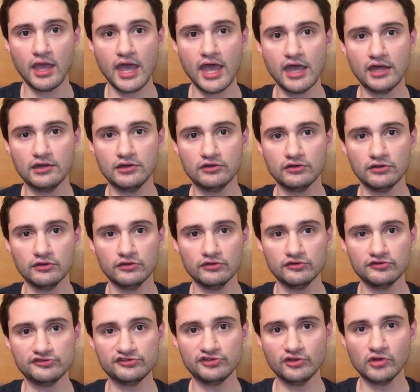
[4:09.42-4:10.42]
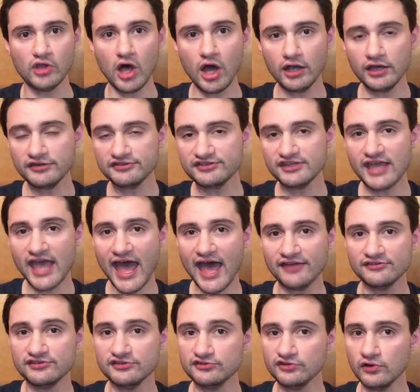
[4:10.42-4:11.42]
And so long as he
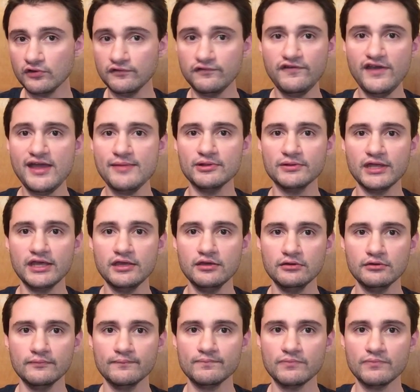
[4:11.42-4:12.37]
has his own family,